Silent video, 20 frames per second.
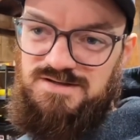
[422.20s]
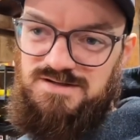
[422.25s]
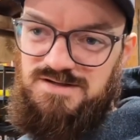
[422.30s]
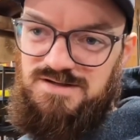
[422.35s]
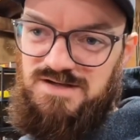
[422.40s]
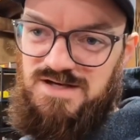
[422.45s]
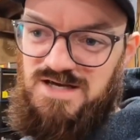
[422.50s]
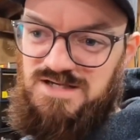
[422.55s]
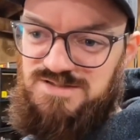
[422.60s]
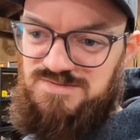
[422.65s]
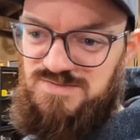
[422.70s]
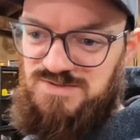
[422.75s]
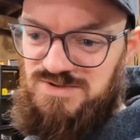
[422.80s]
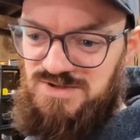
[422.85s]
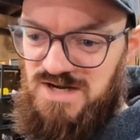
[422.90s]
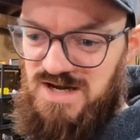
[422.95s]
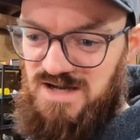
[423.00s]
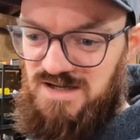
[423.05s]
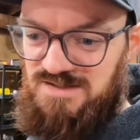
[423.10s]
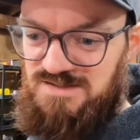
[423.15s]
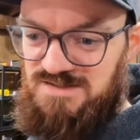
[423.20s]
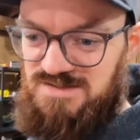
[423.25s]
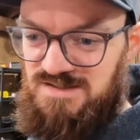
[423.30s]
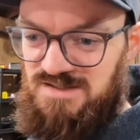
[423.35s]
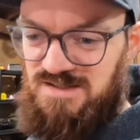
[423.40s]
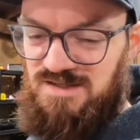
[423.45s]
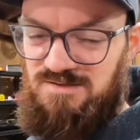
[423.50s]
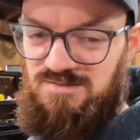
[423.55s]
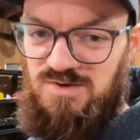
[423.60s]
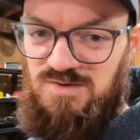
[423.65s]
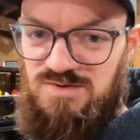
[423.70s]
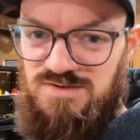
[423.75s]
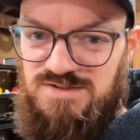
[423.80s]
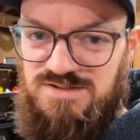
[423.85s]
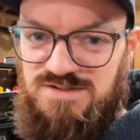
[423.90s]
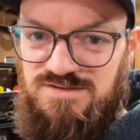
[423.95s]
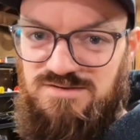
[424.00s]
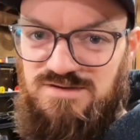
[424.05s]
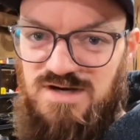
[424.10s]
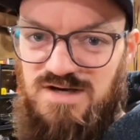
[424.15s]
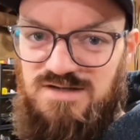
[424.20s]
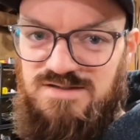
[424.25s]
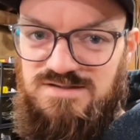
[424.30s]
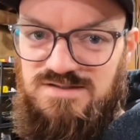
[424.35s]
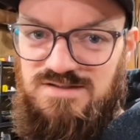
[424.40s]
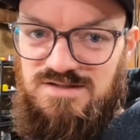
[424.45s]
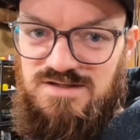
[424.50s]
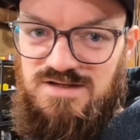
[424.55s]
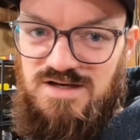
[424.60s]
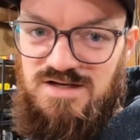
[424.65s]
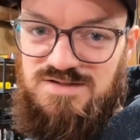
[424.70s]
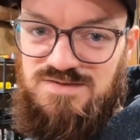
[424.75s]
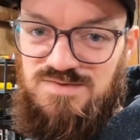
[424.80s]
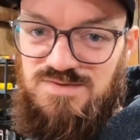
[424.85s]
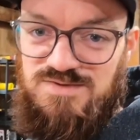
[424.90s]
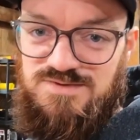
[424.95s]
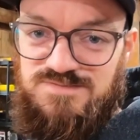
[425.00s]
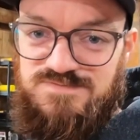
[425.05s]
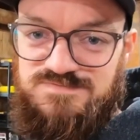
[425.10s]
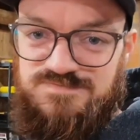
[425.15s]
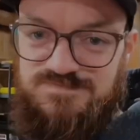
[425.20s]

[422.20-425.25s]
engaging with you guys, and we will see you guys in the next one.